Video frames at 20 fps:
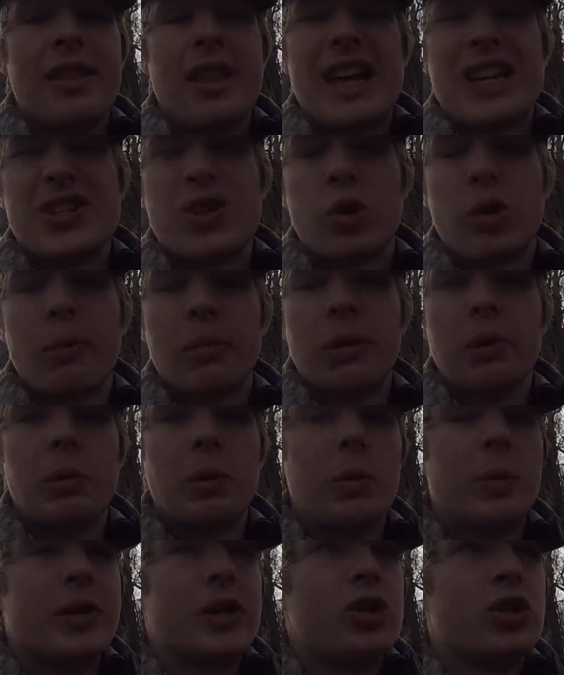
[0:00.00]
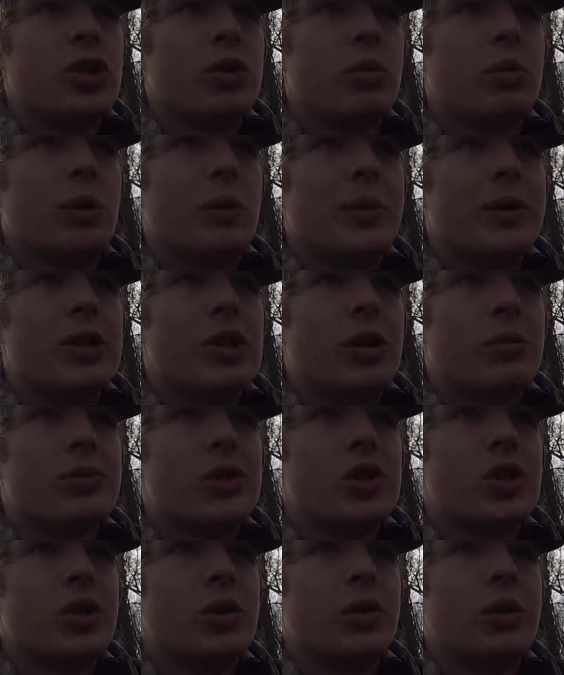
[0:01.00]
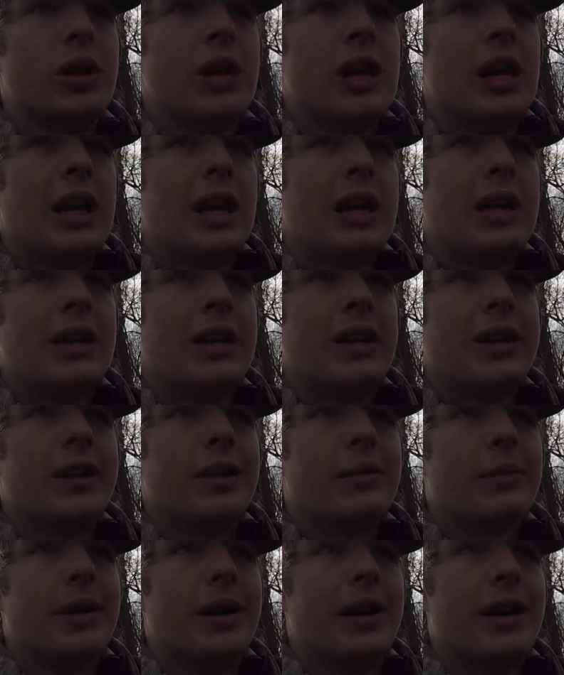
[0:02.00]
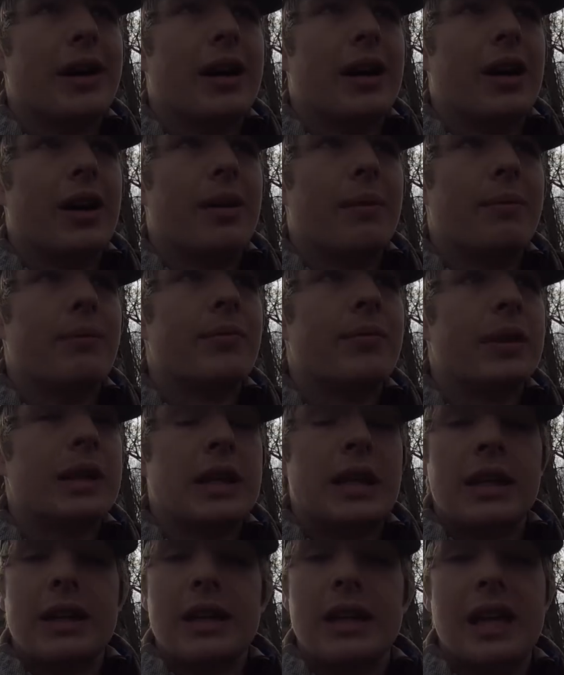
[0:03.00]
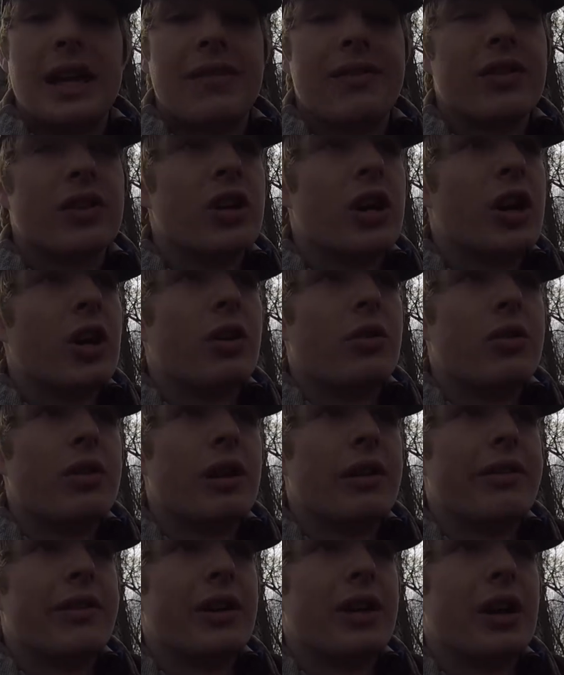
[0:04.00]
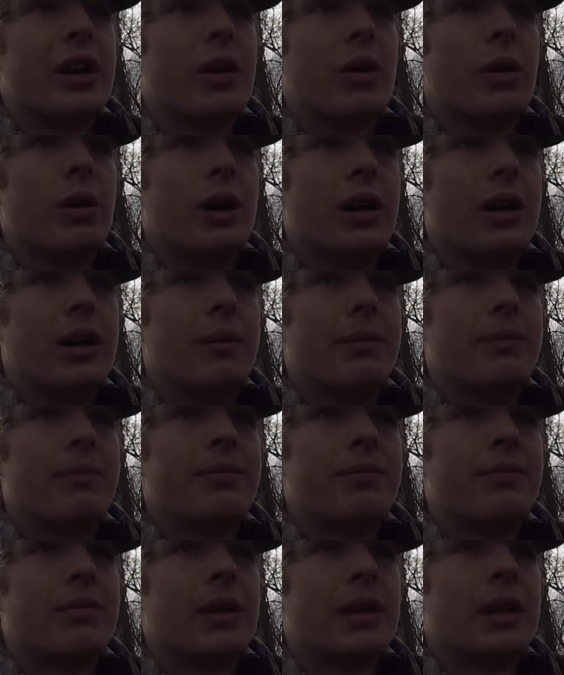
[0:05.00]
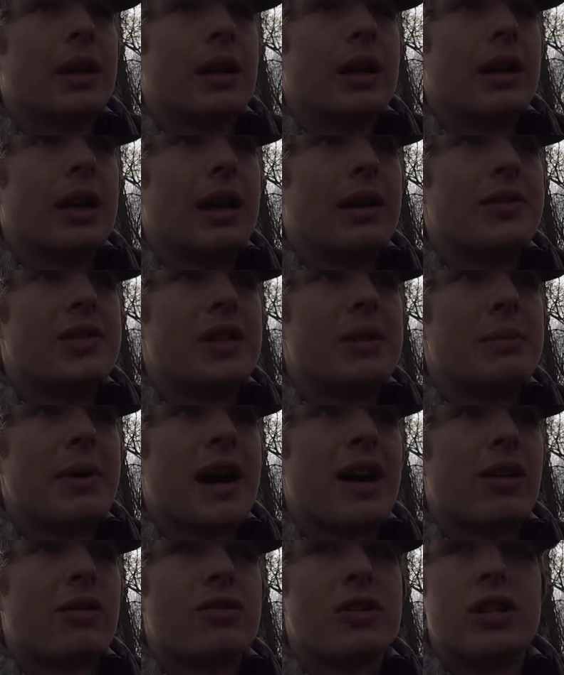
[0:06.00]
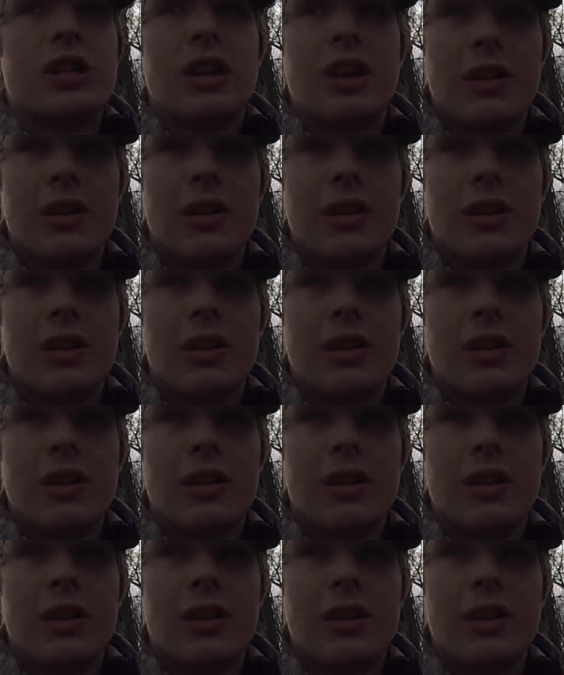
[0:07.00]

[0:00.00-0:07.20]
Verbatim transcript: That's normally what we shoot when we jump shoot in here, but um, you never know. You never know. Um, I've seen mallards in